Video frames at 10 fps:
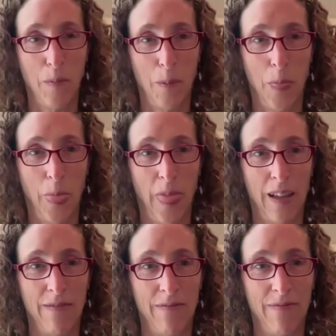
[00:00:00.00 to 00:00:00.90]
I don't take
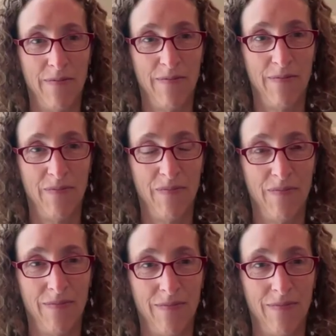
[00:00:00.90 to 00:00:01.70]
in a breath or anything.